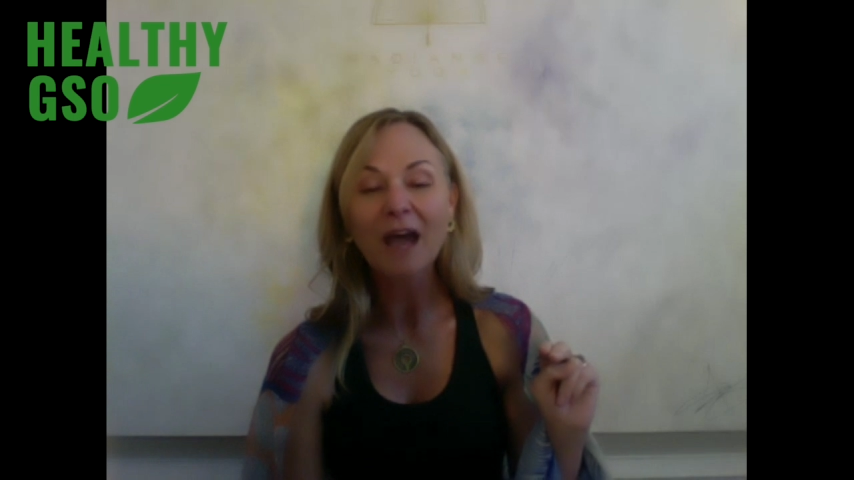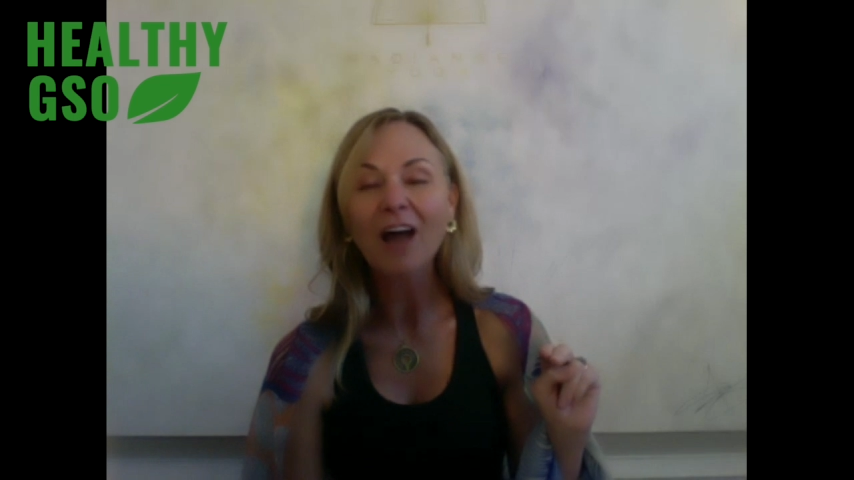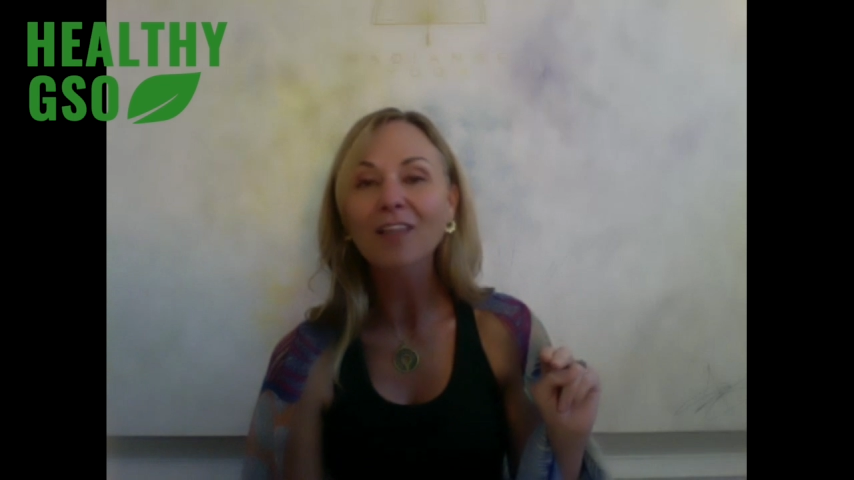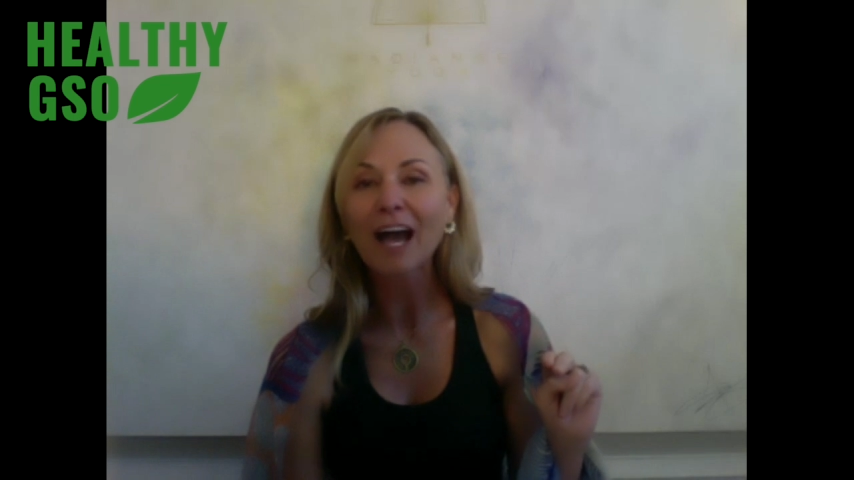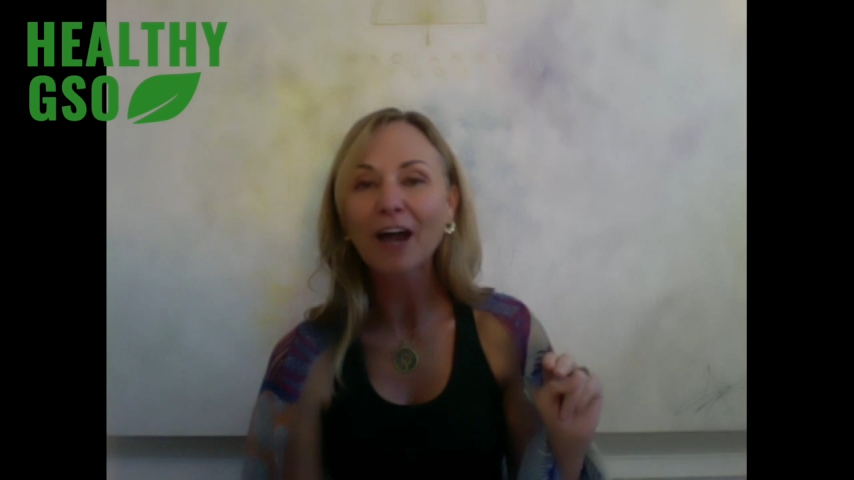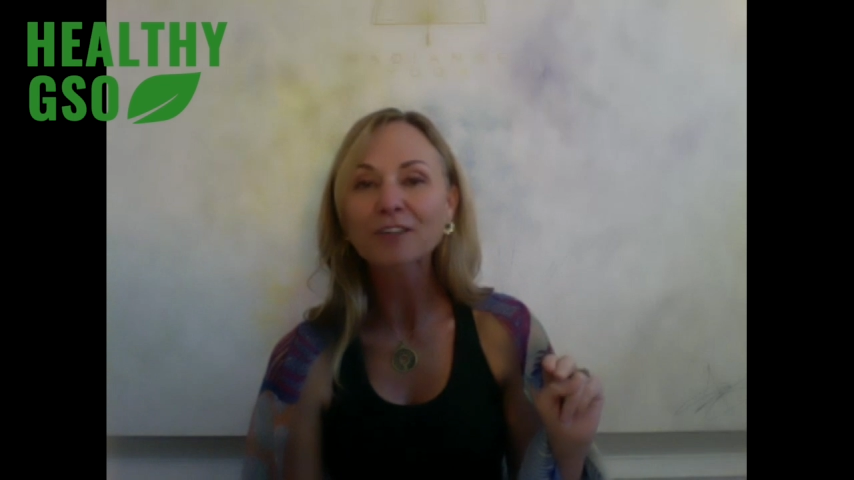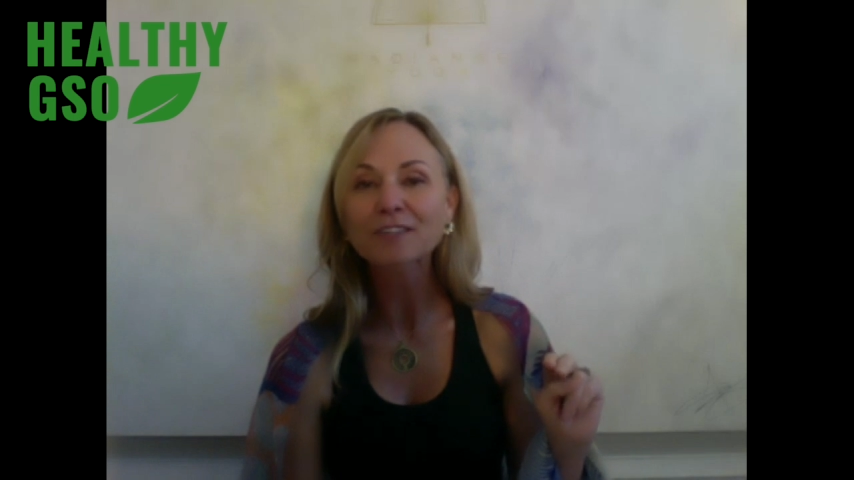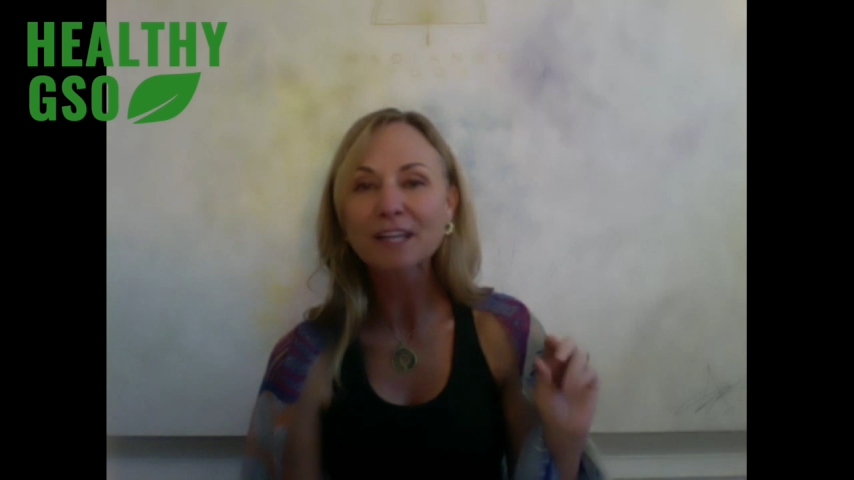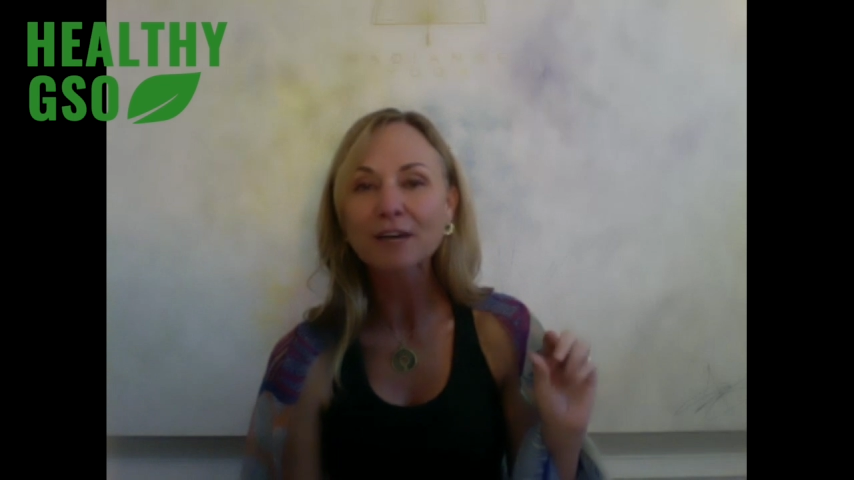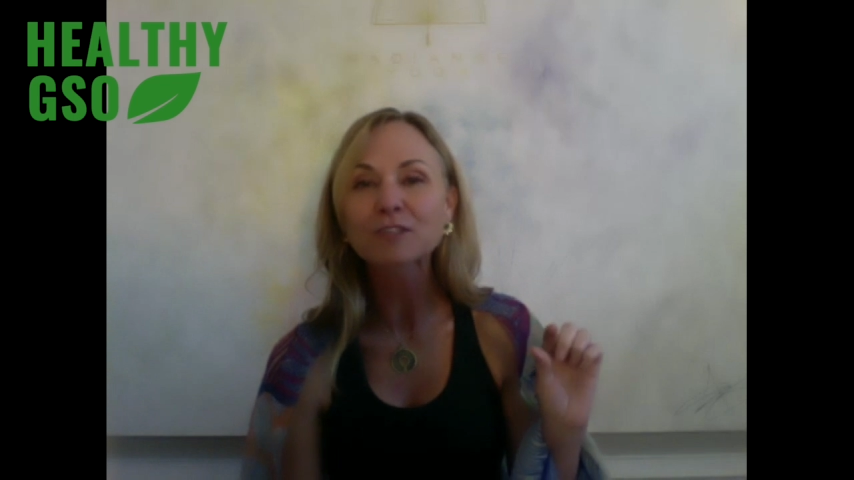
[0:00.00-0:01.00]
allow
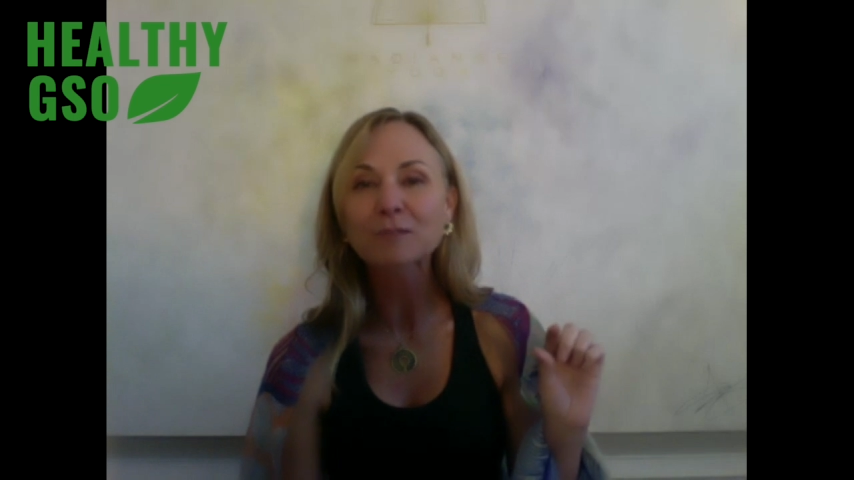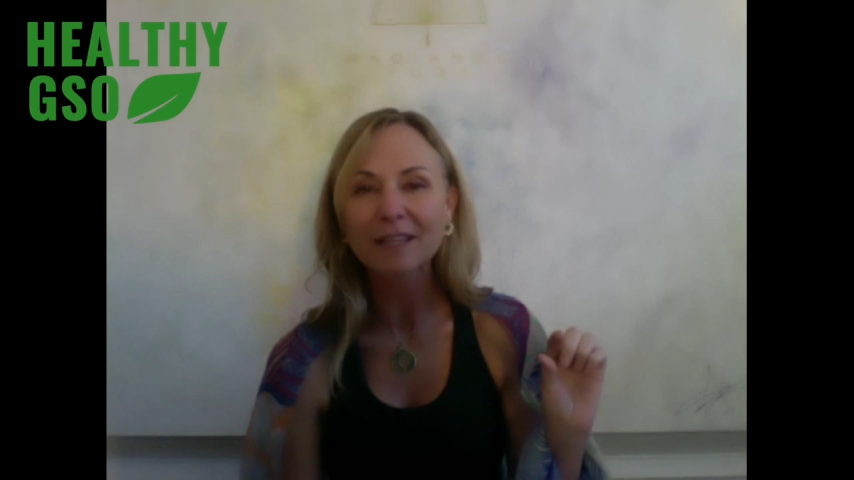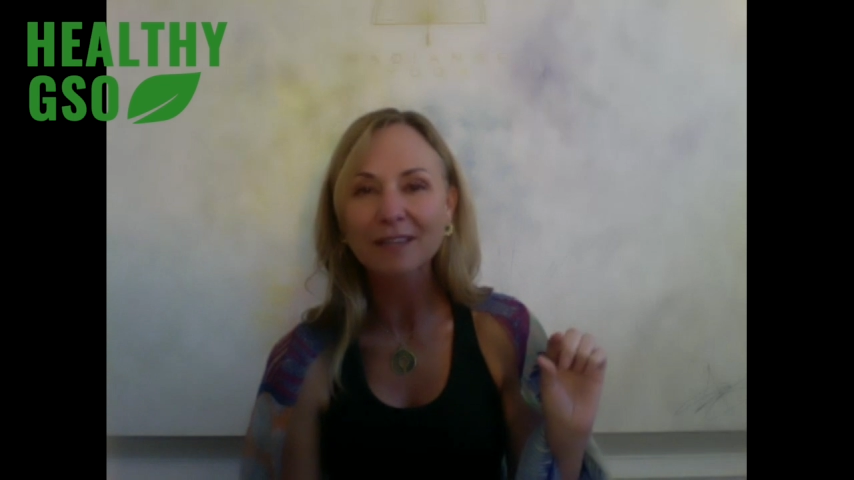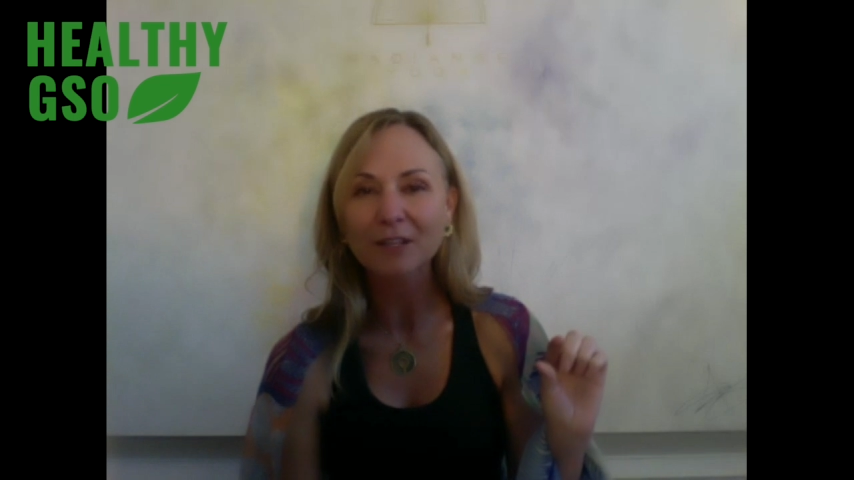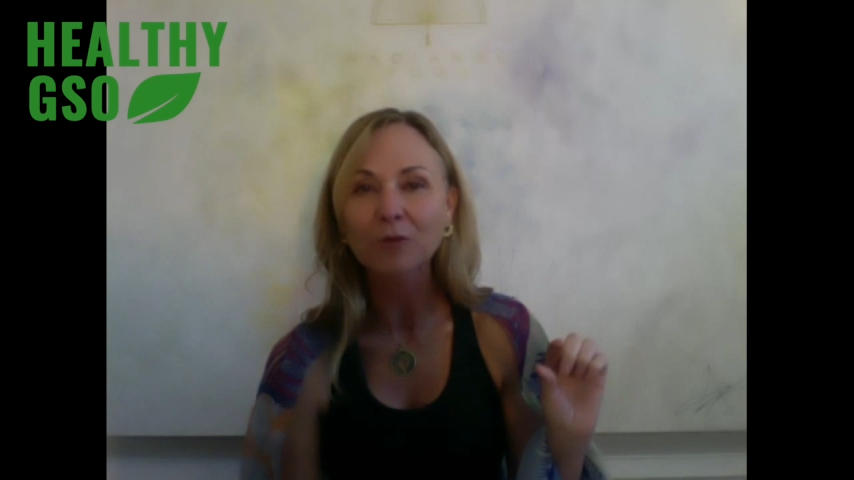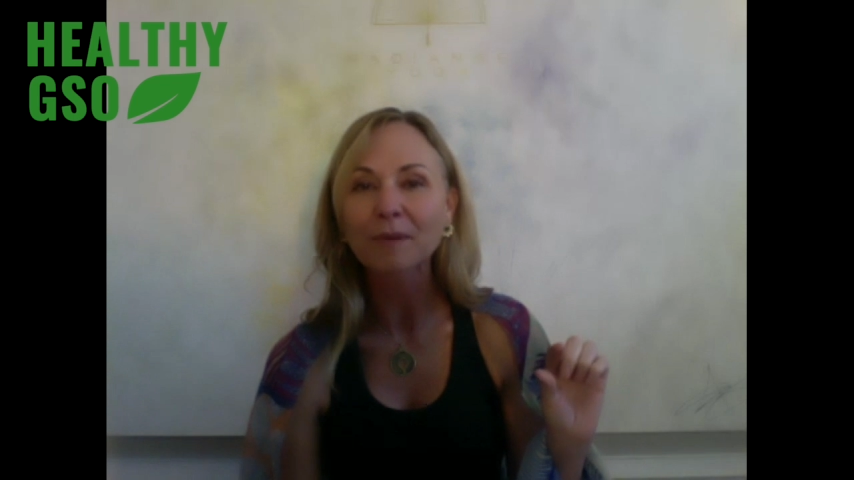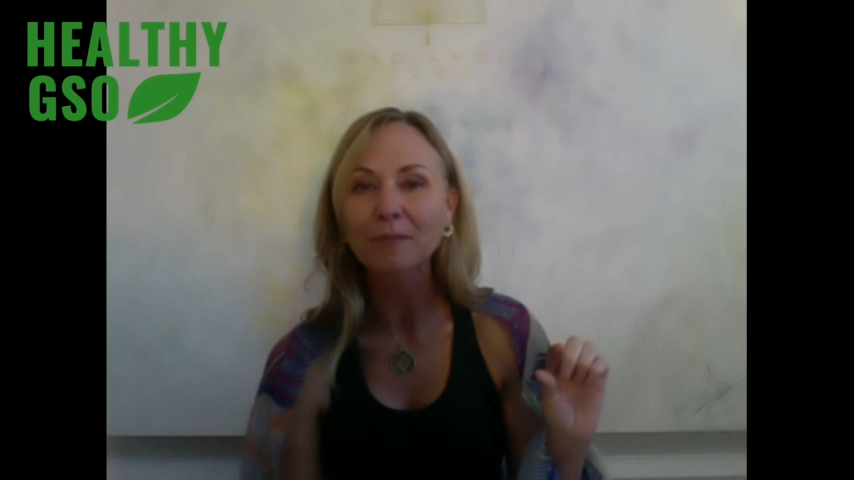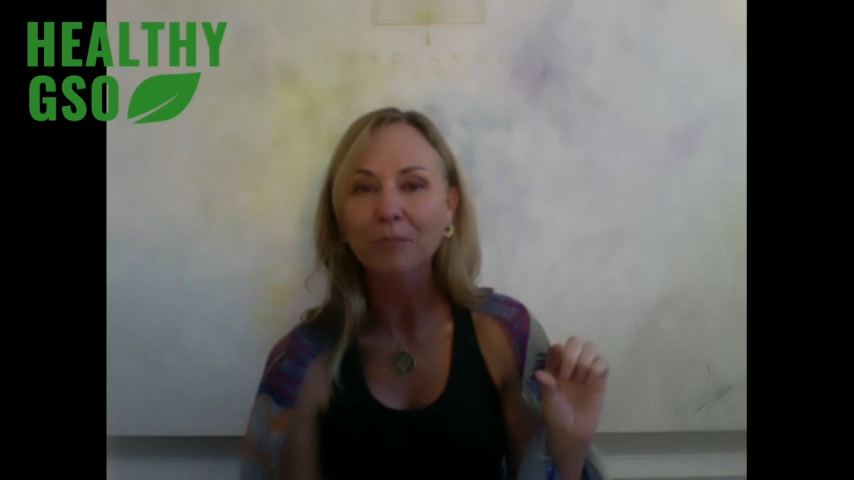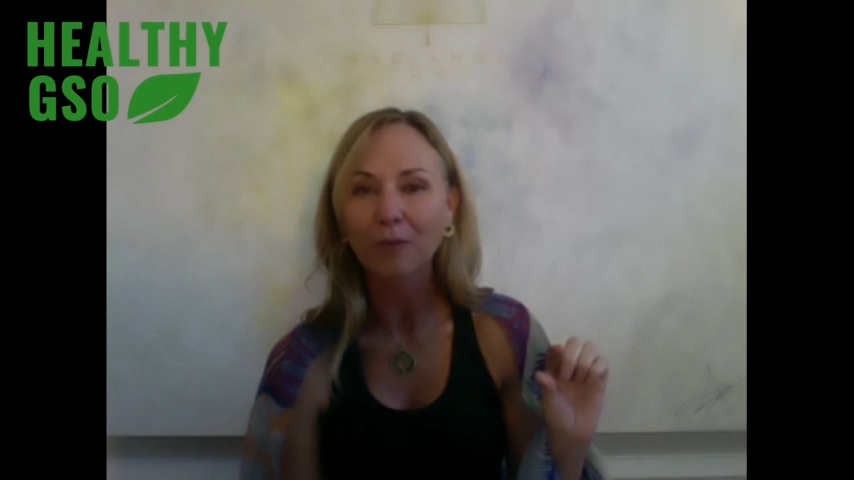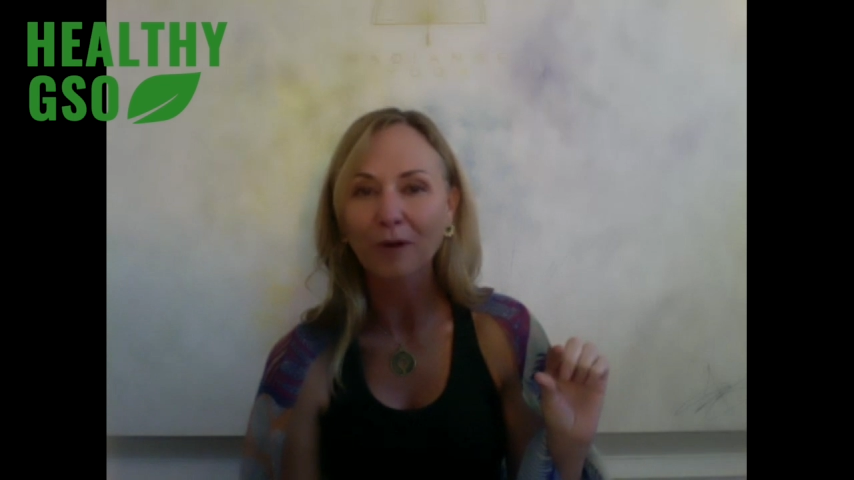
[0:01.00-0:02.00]
yourself to be a little
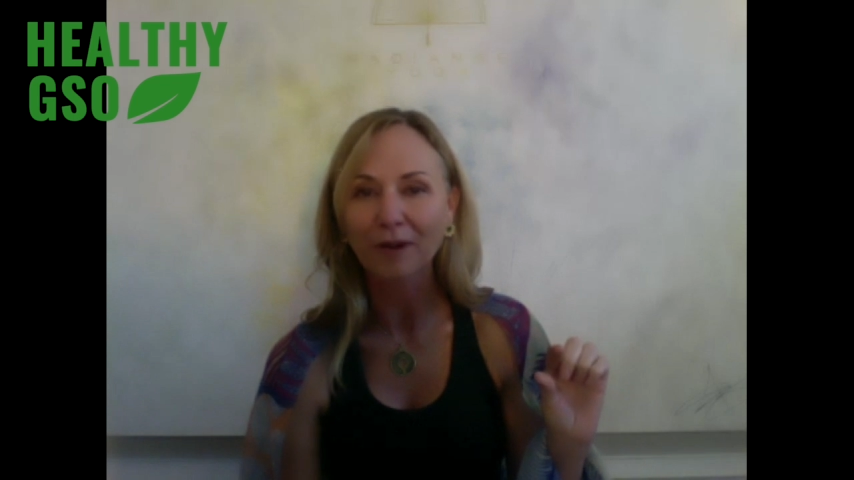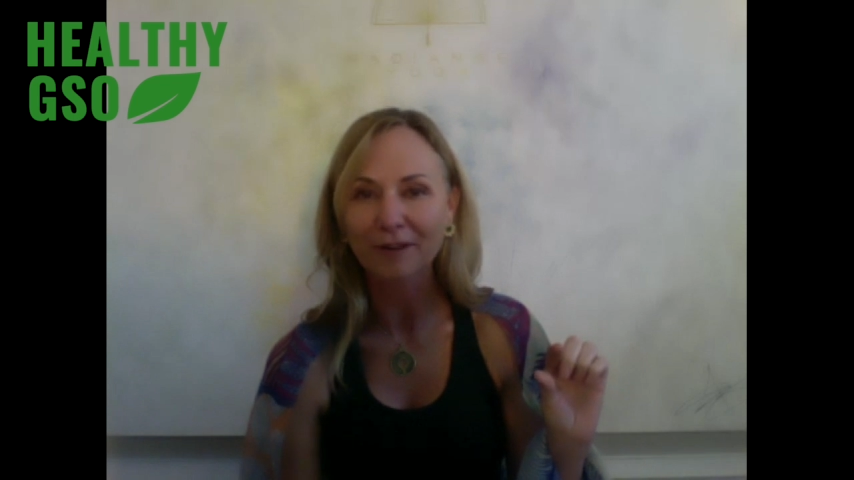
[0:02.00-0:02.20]
bit bored.